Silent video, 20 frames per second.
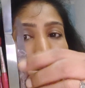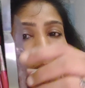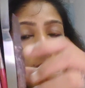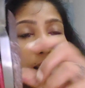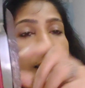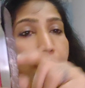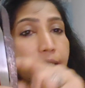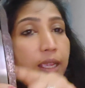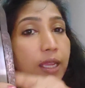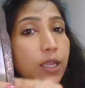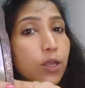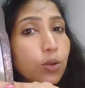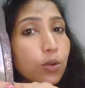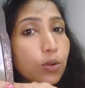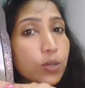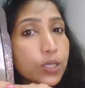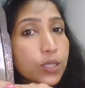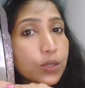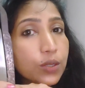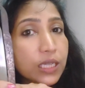then
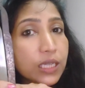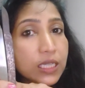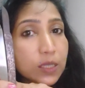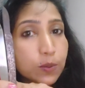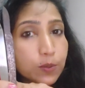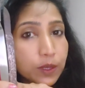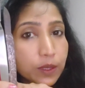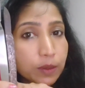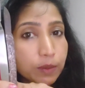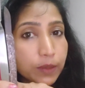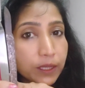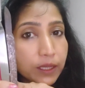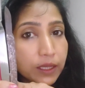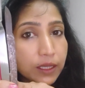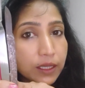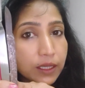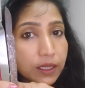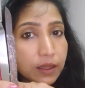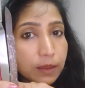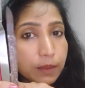also it is purple in
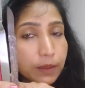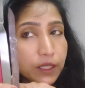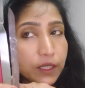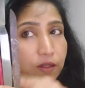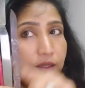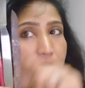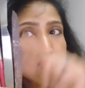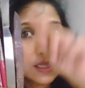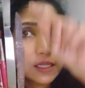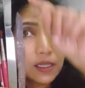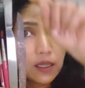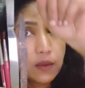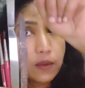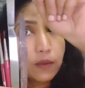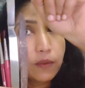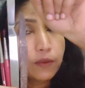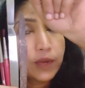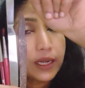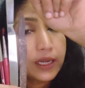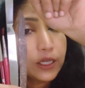color because
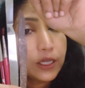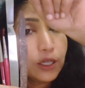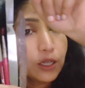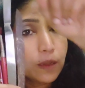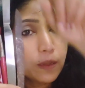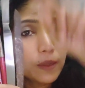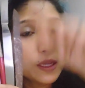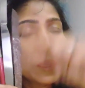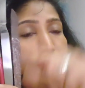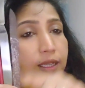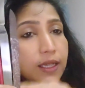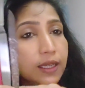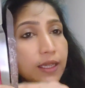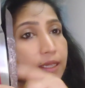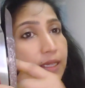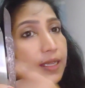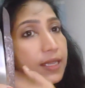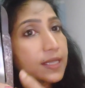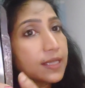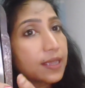one dominant allele
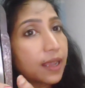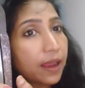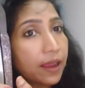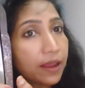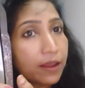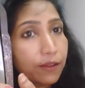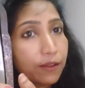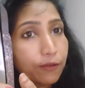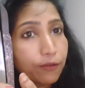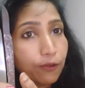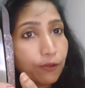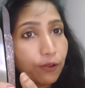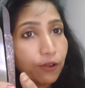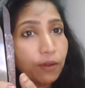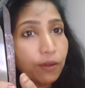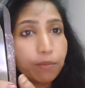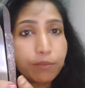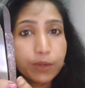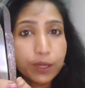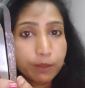is enough for
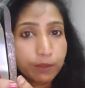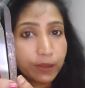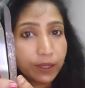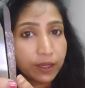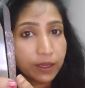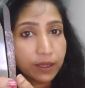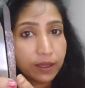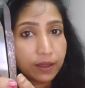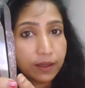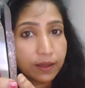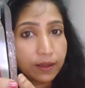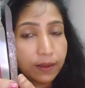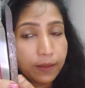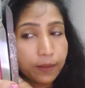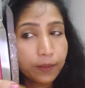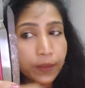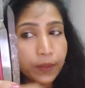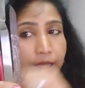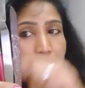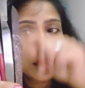purple color.
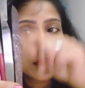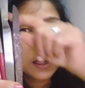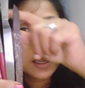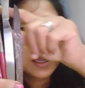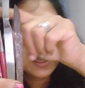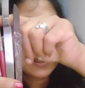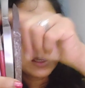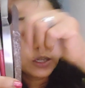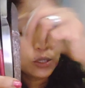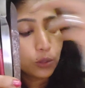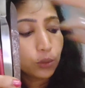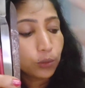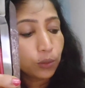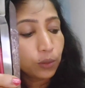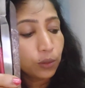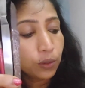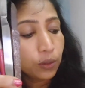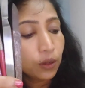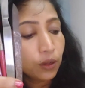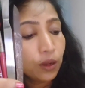Here
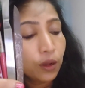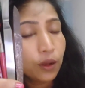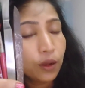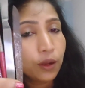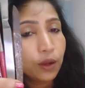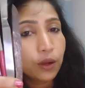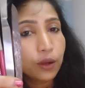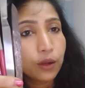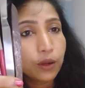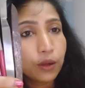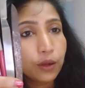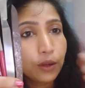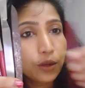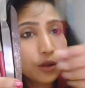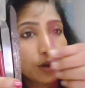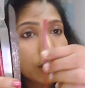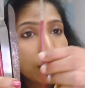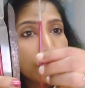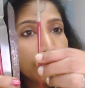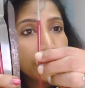no
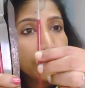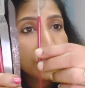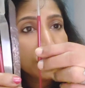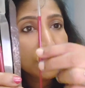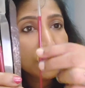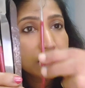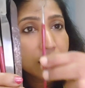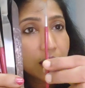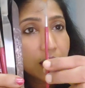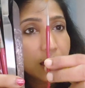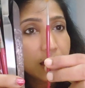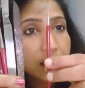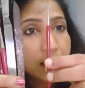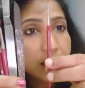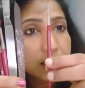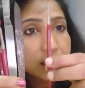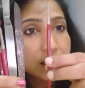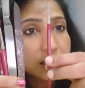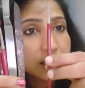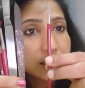dominant I
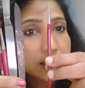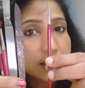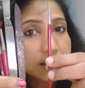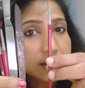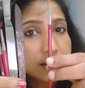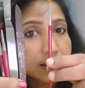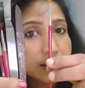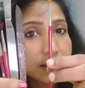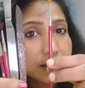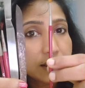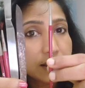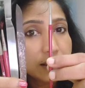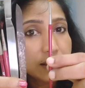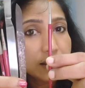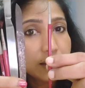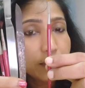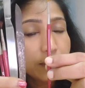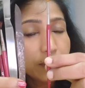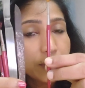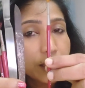gene is
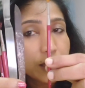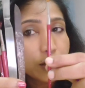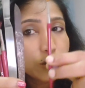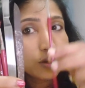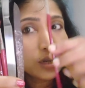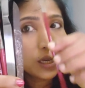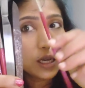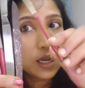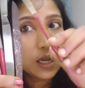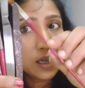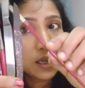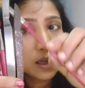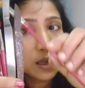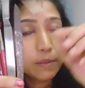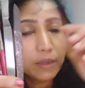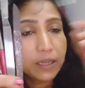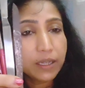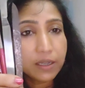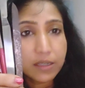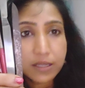there to
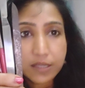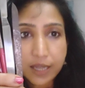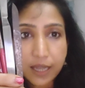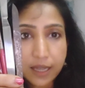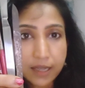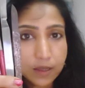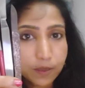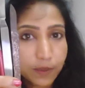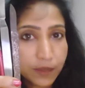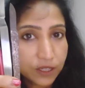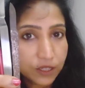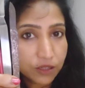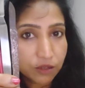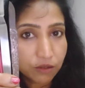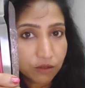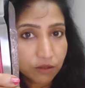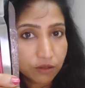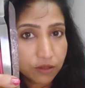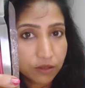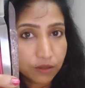inhibit its expression
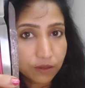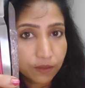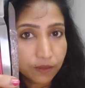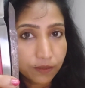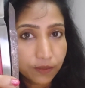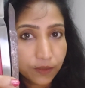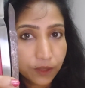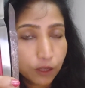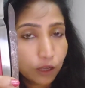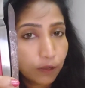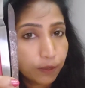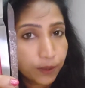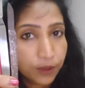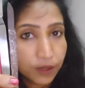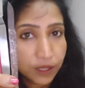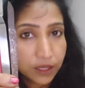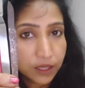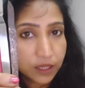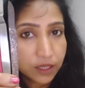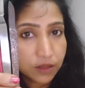also. Hope you
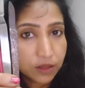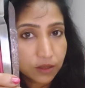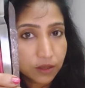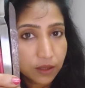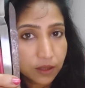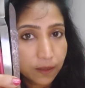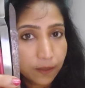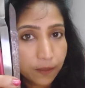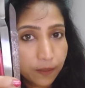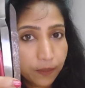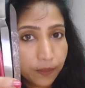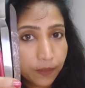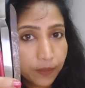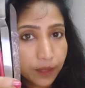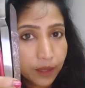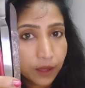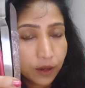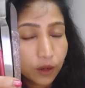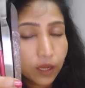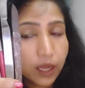understood.
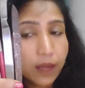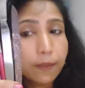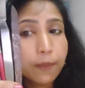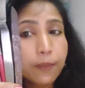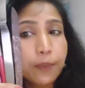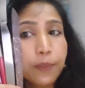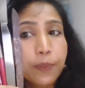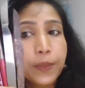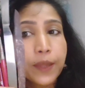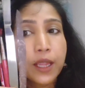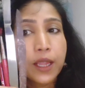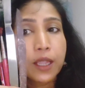Okay.